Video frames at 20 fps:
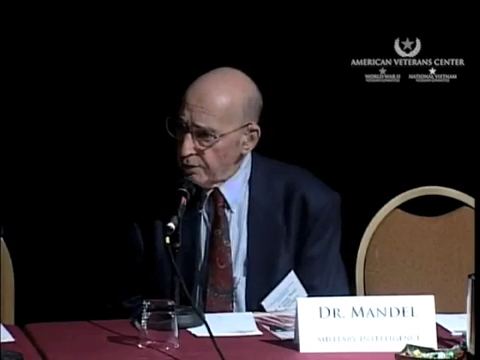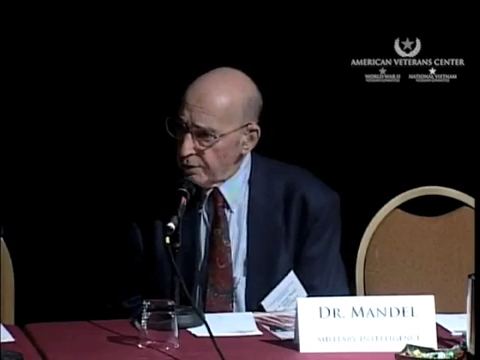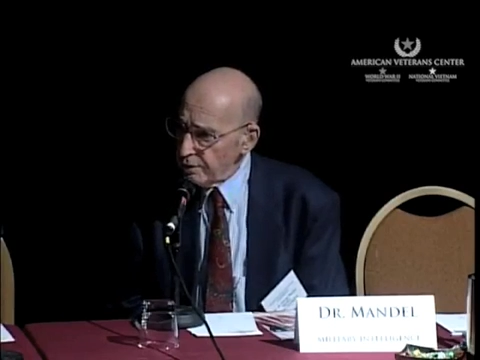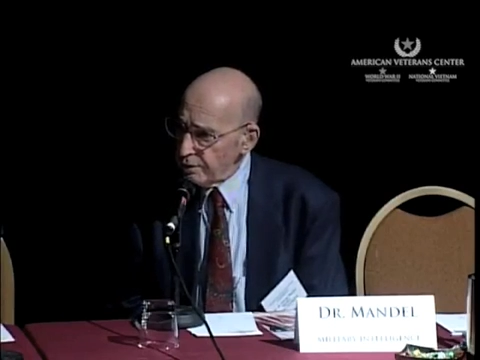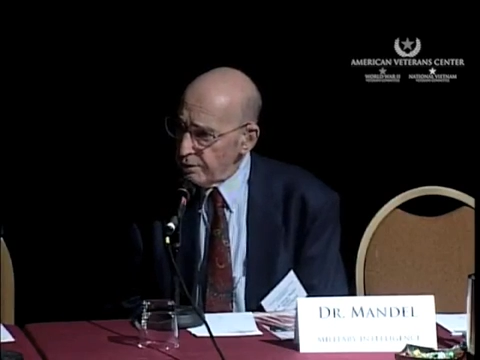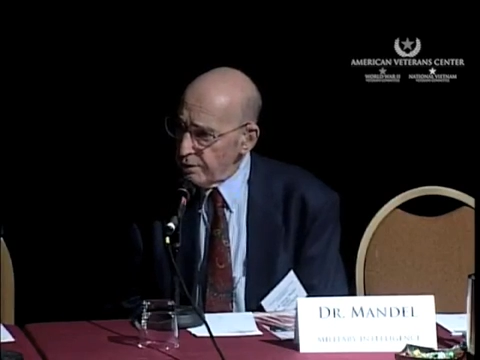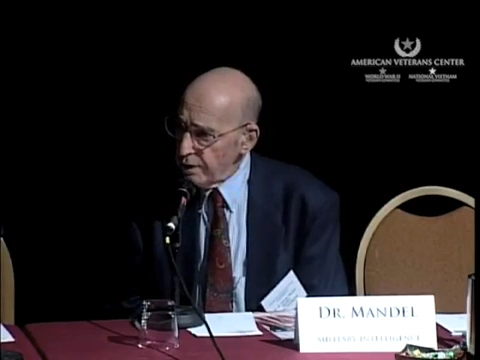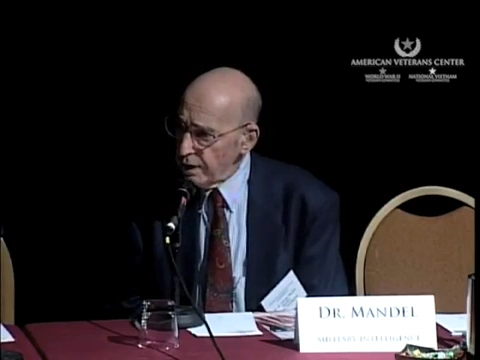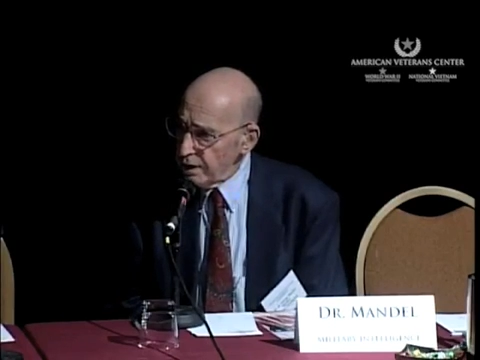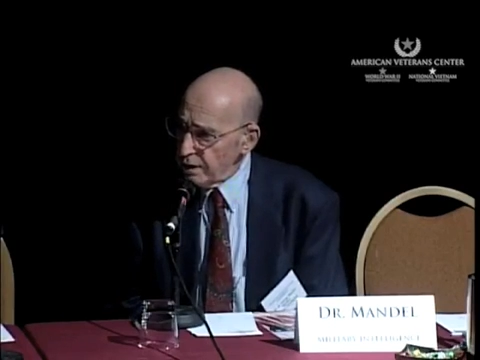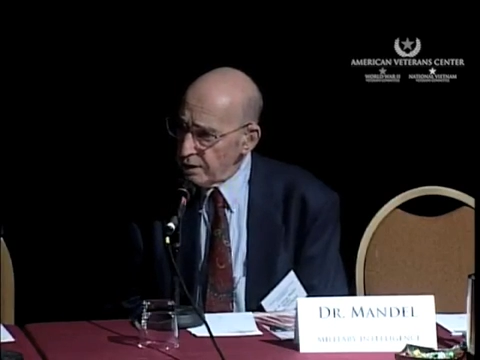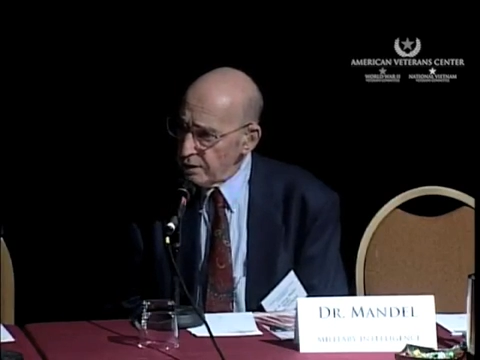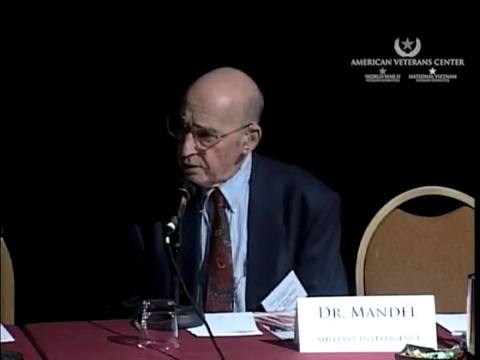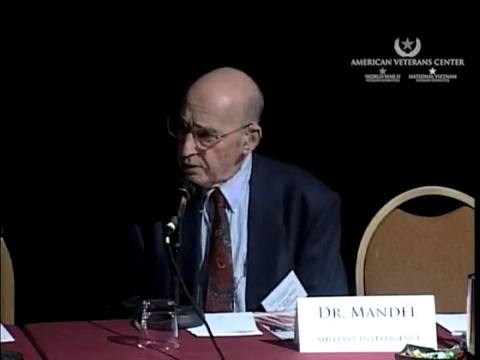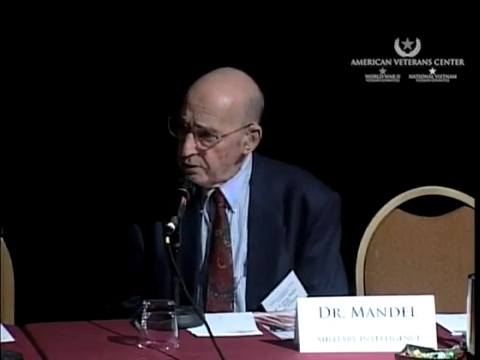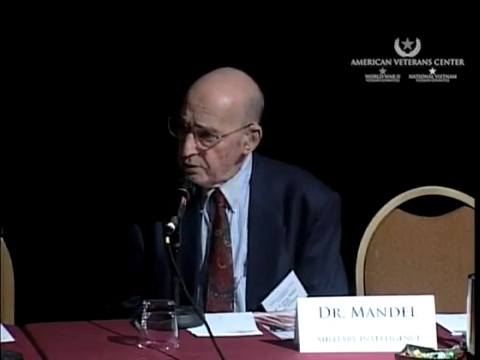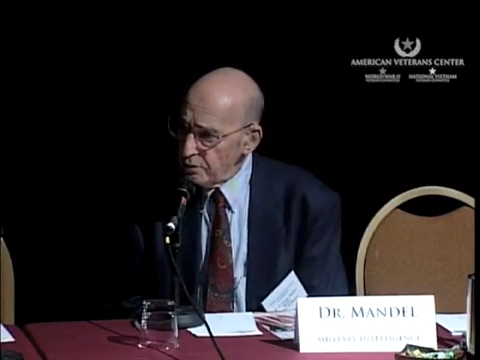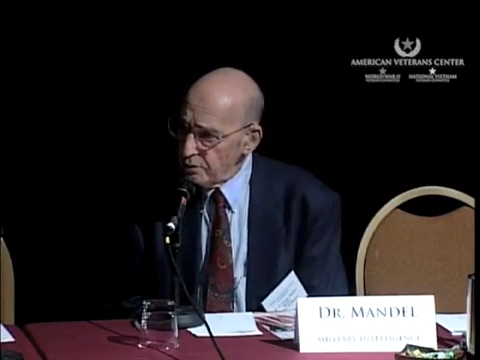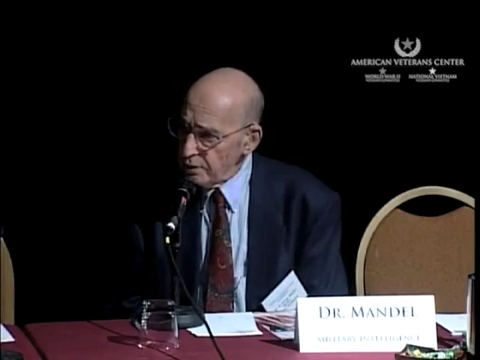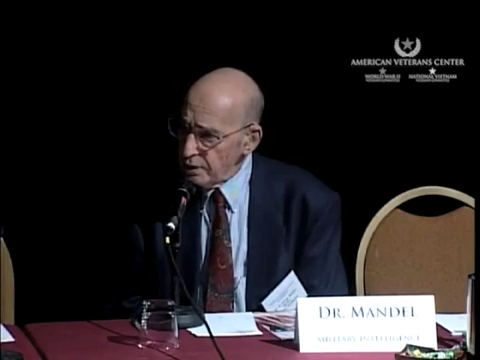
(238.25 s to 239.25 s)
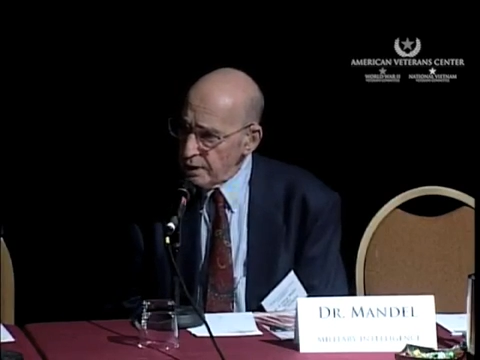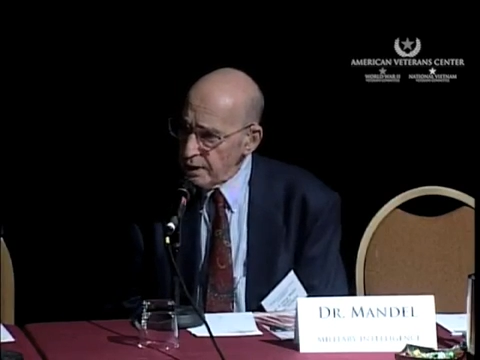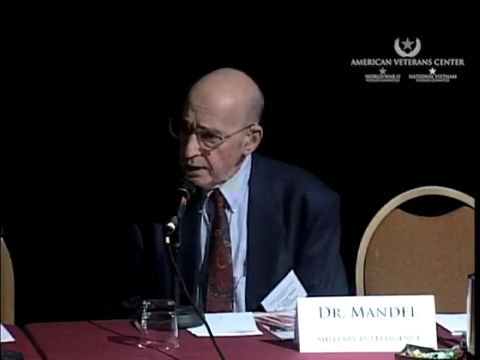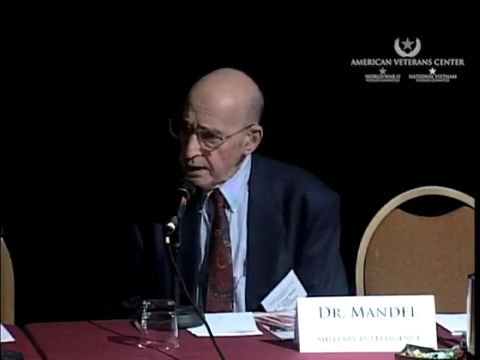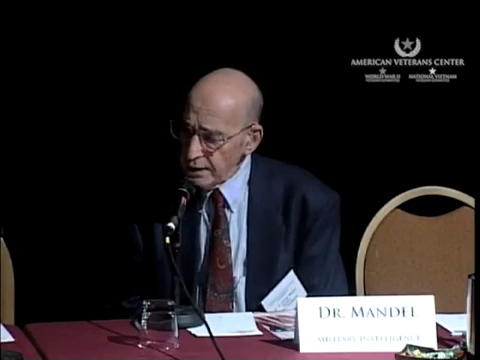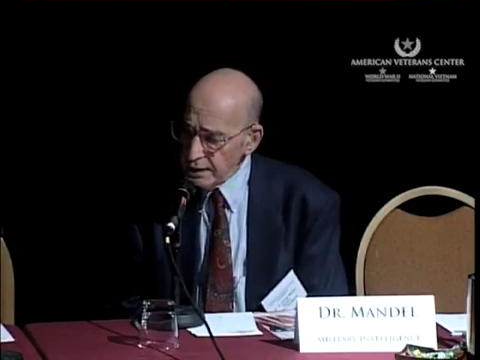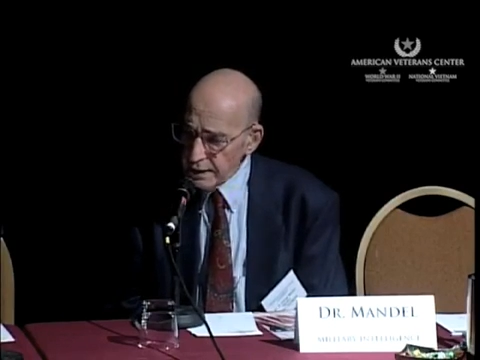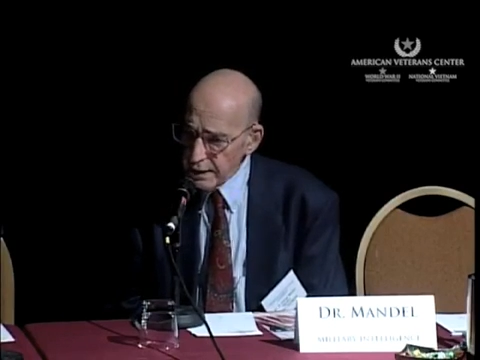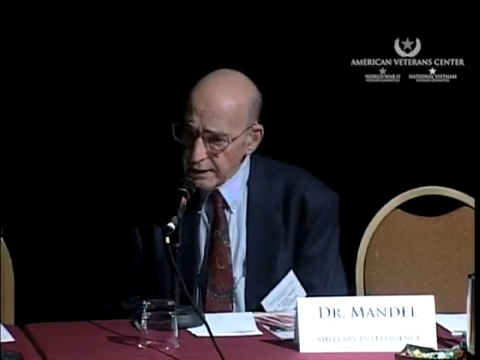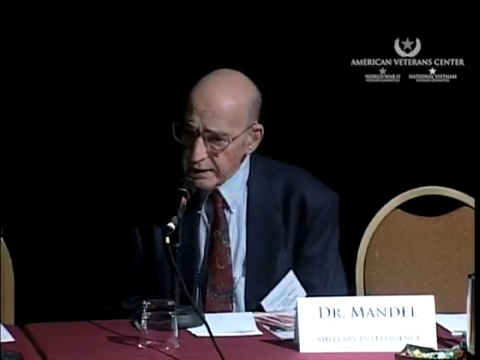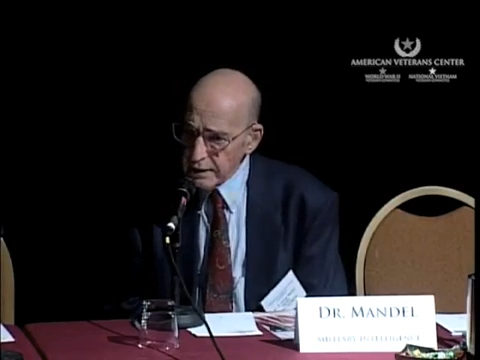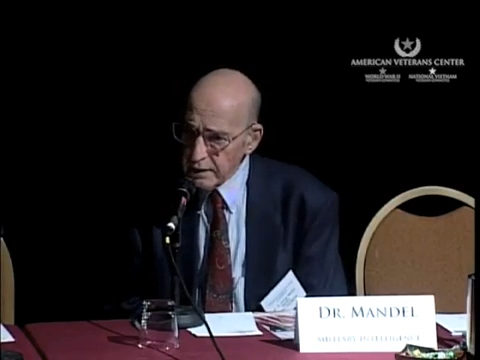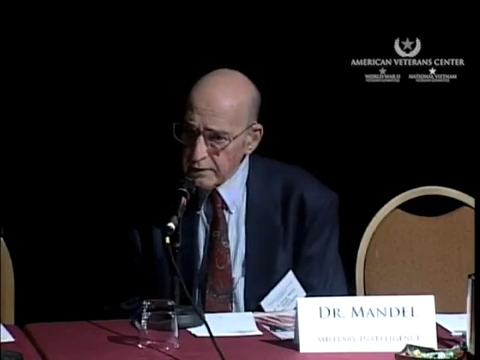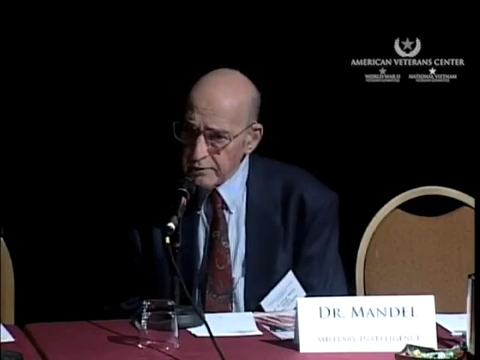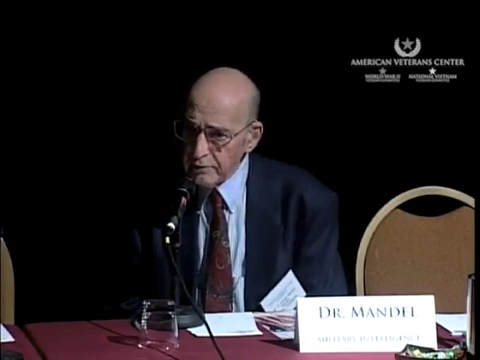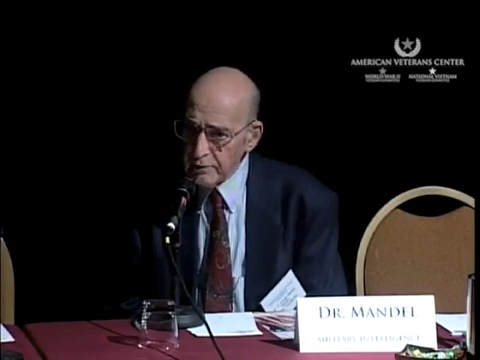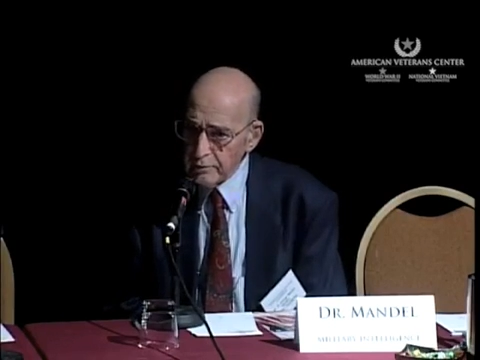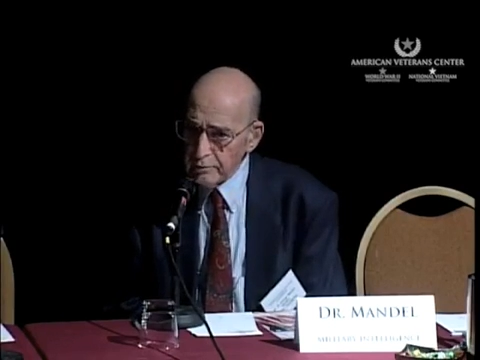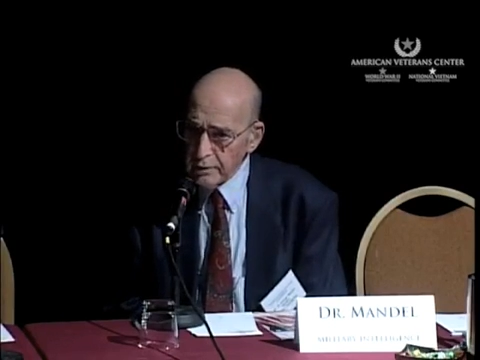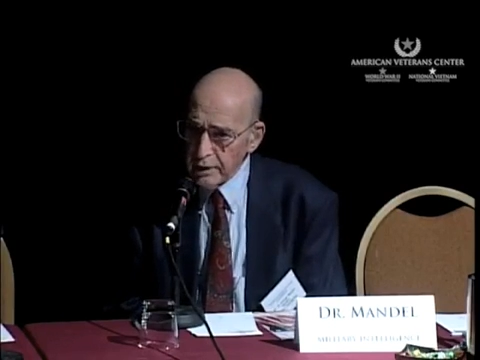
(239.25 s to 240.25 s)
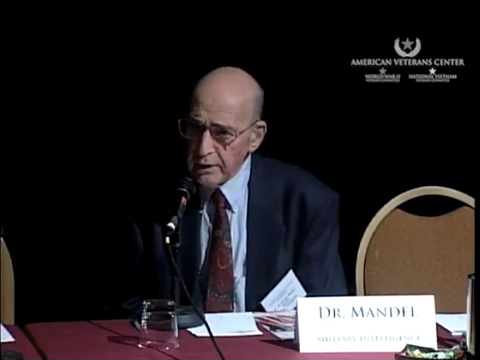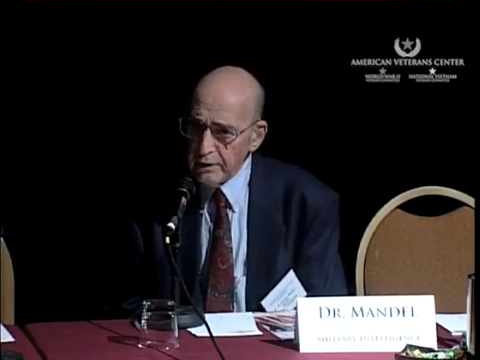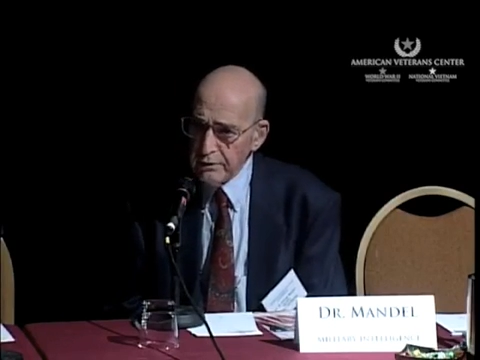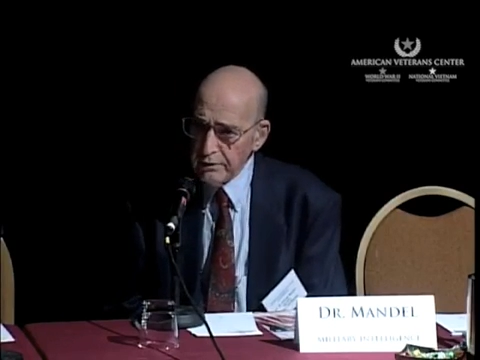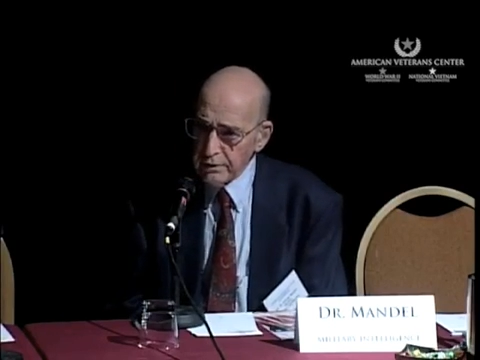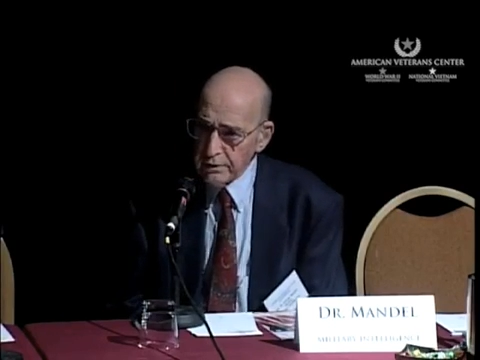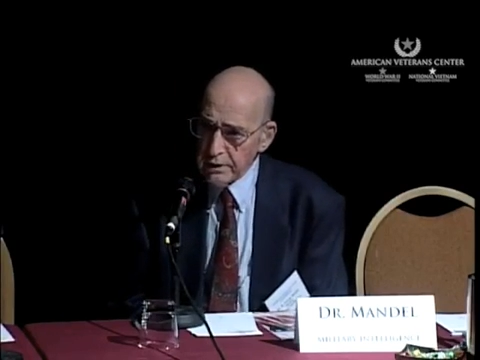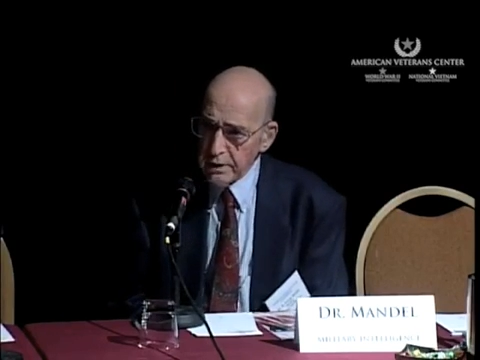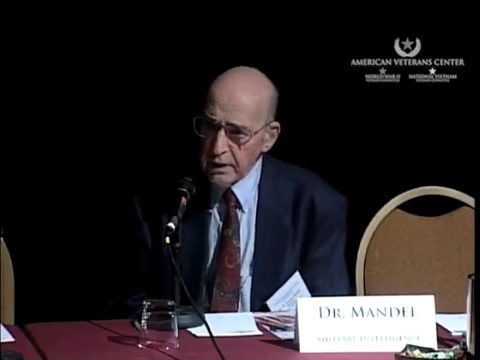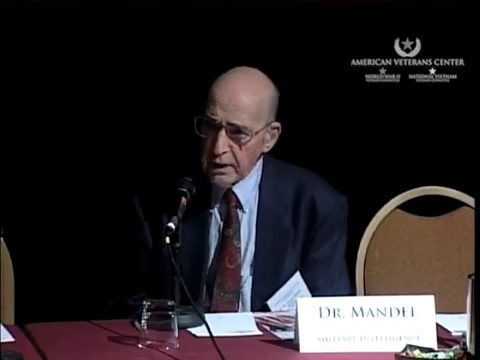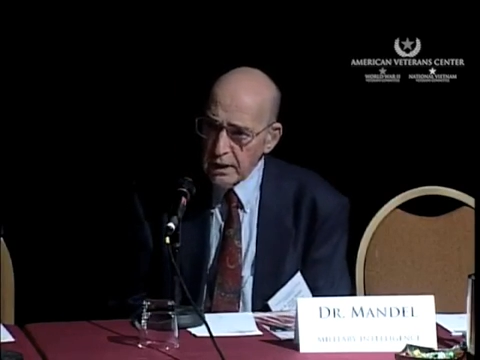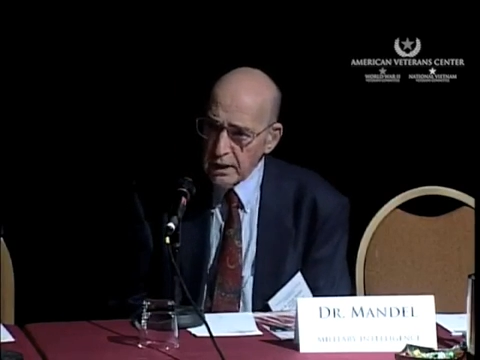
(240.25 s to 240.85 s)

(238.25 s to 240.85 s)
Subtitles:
trying to get information